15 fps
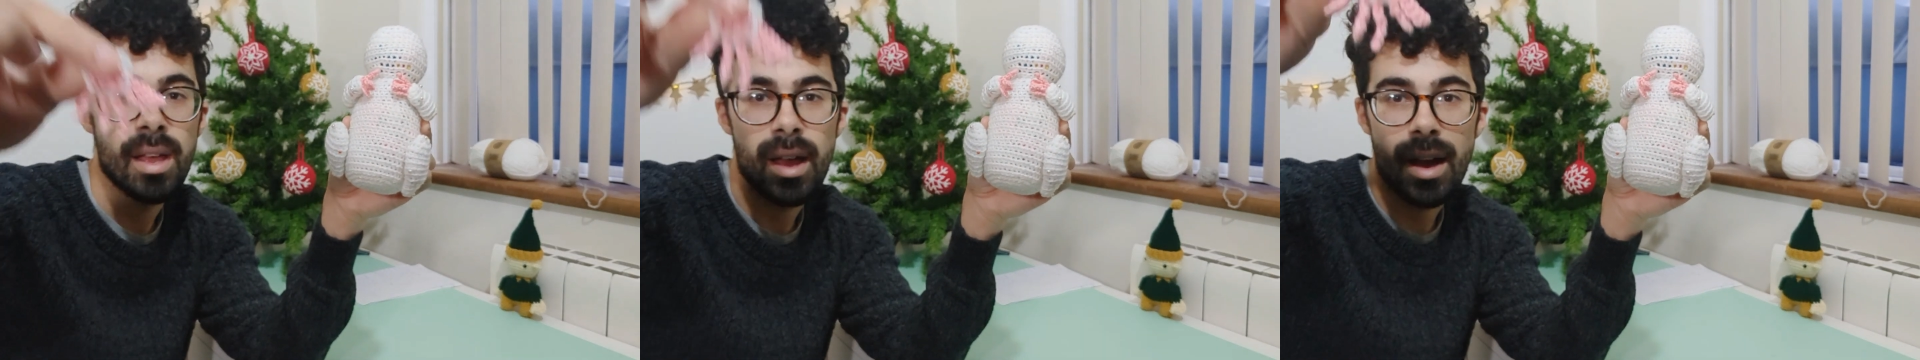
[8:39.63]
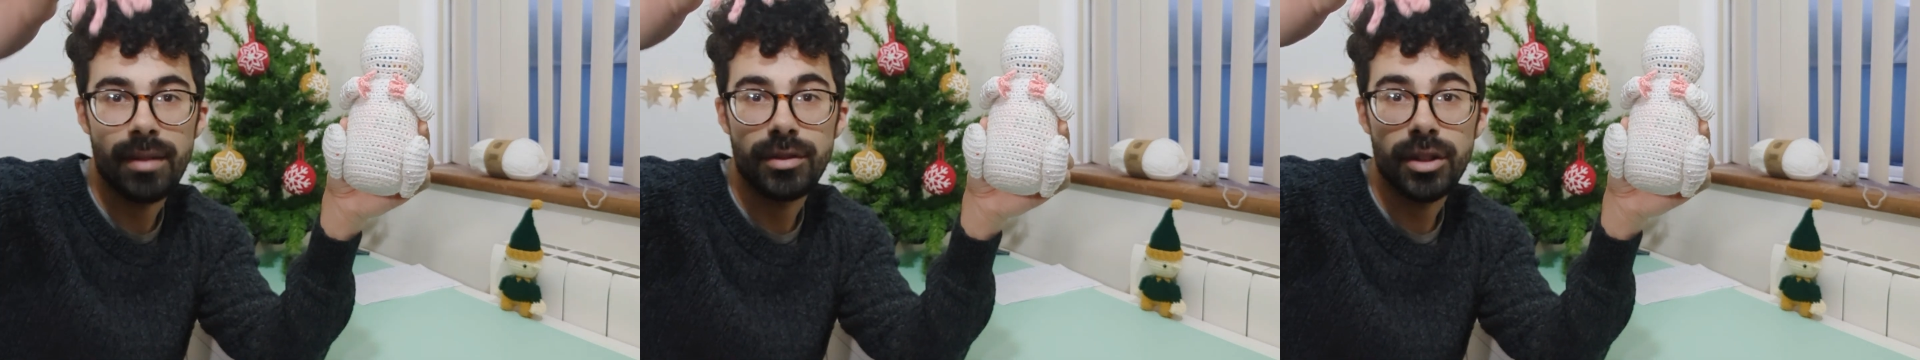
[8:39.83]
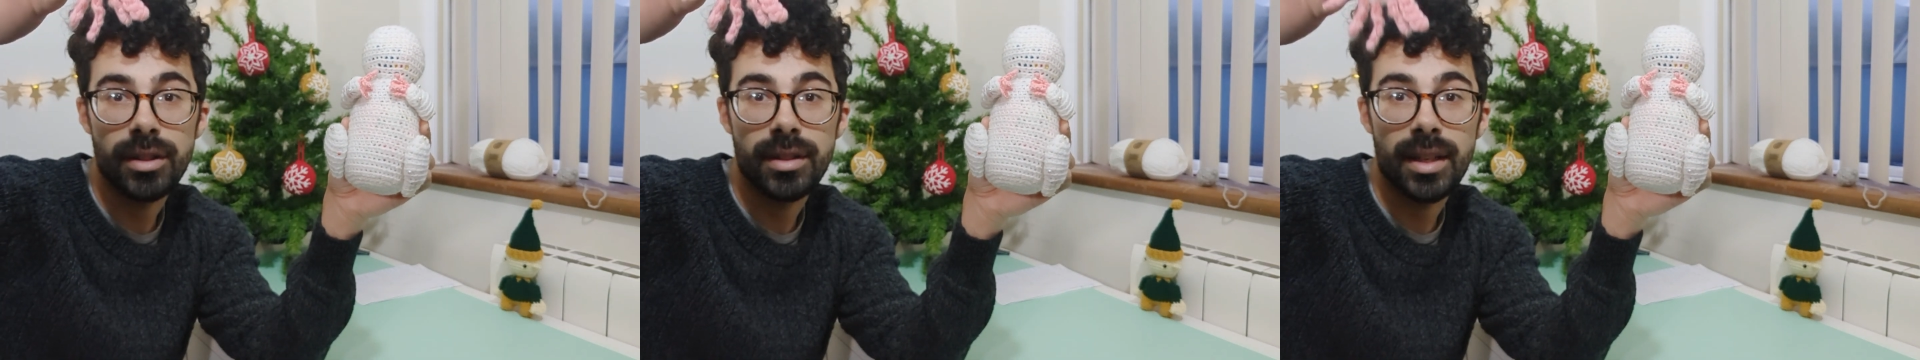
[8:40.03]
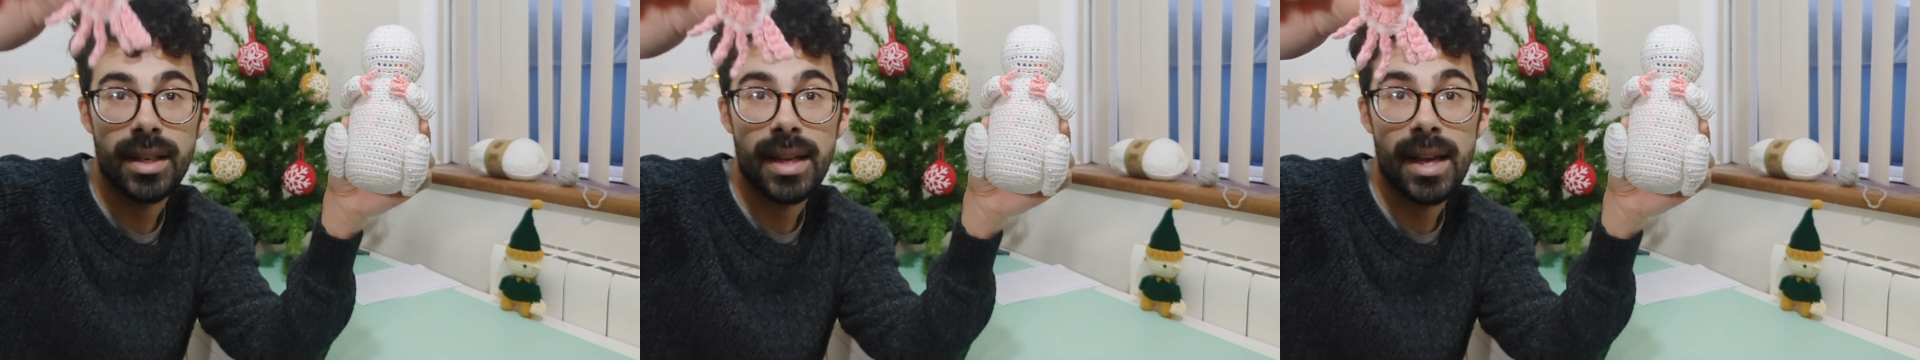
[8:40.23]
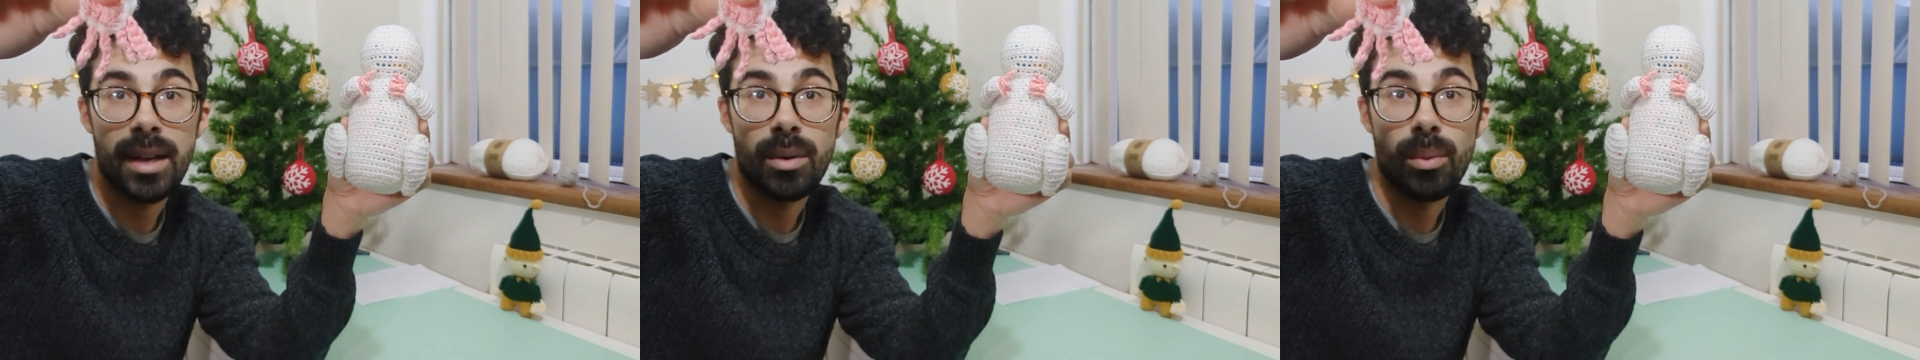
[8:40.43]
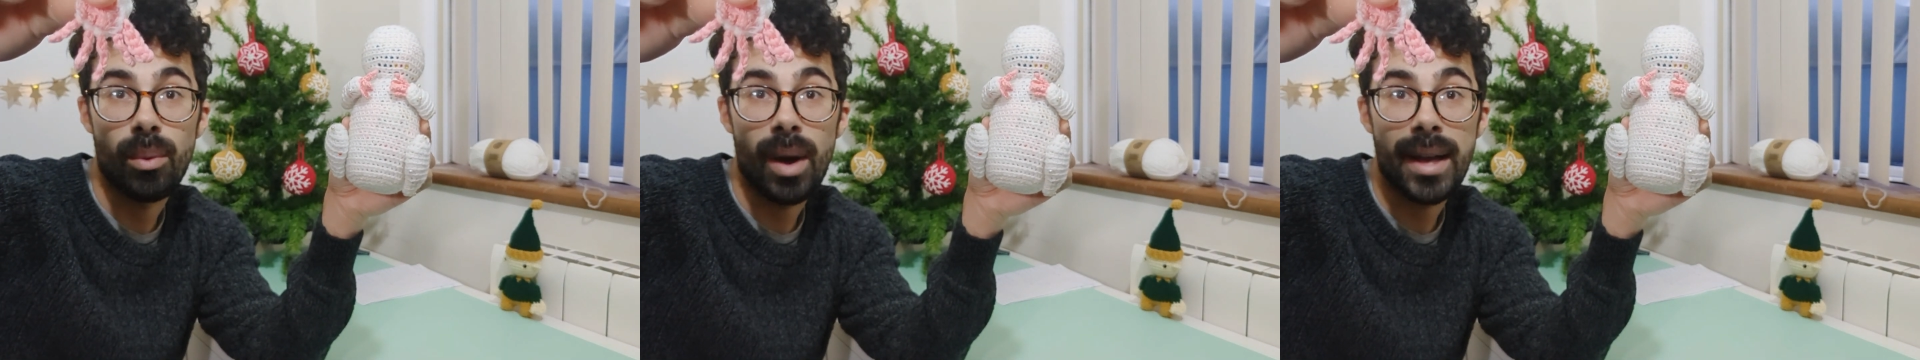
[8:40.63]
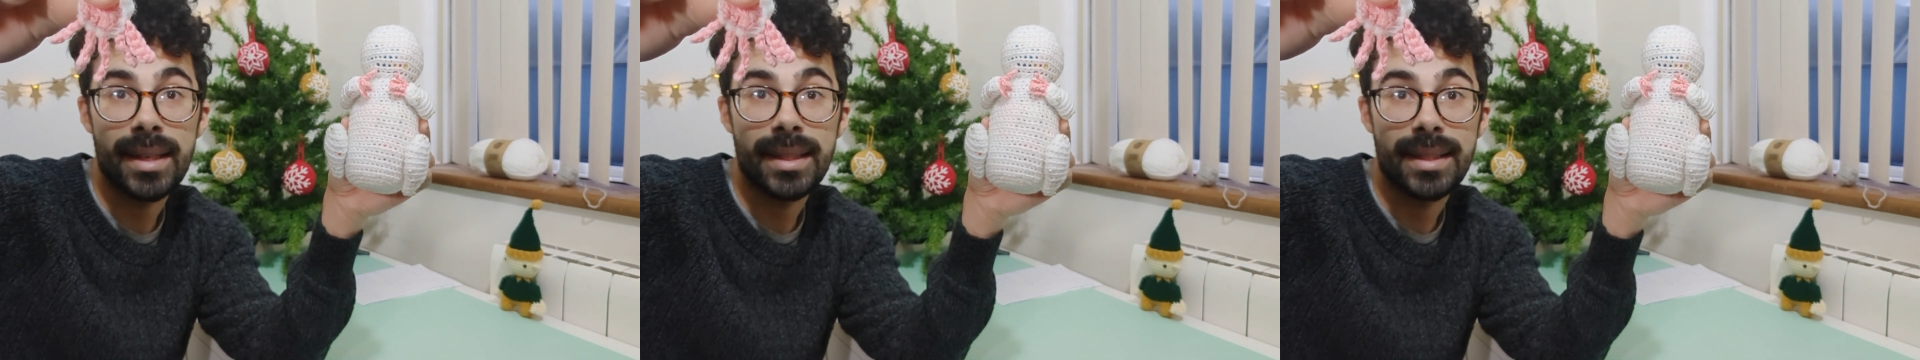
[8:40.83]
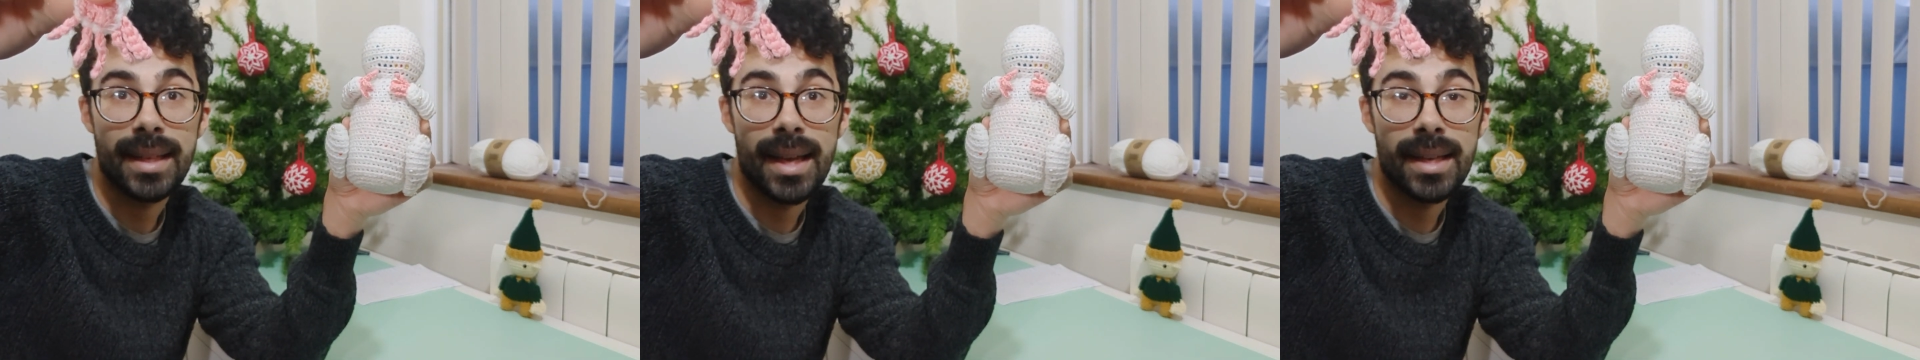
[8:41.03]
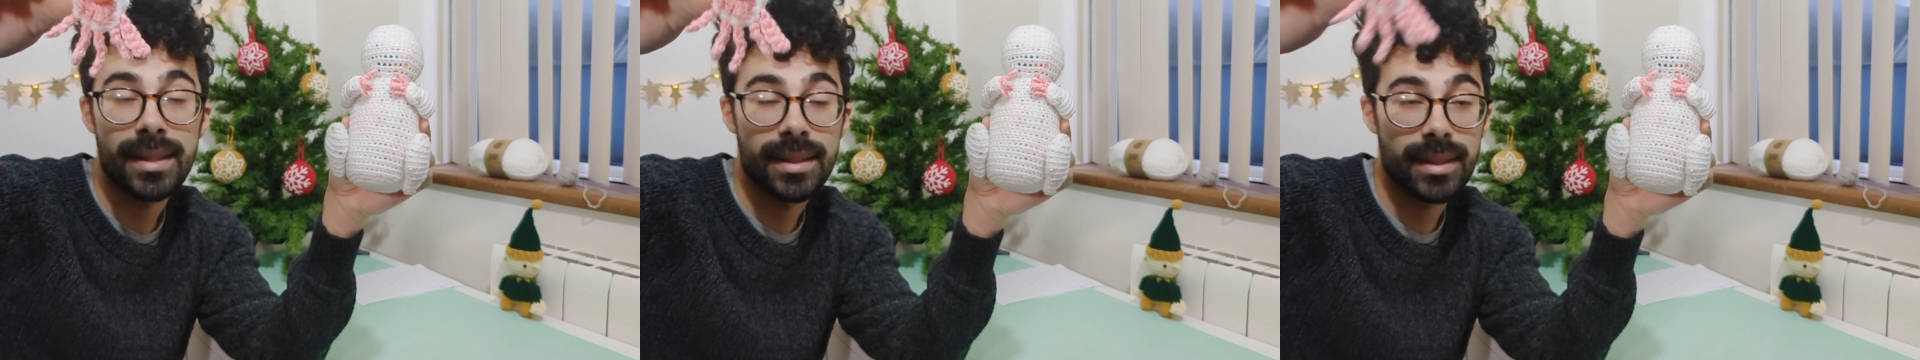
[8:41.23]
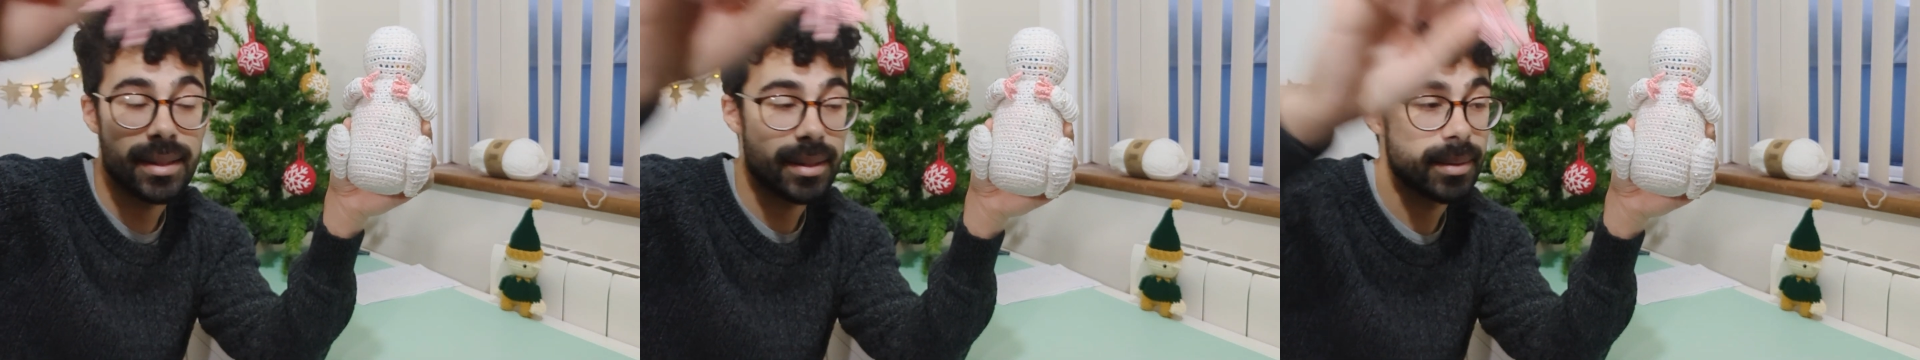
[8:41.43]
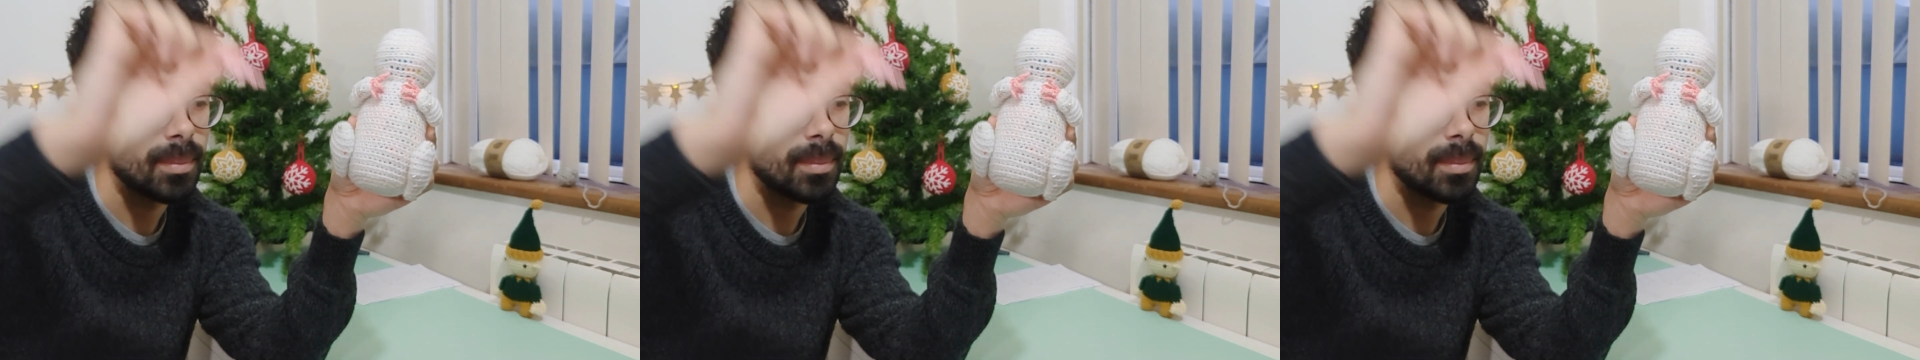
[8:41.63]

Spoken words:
I've just done it in a white disc,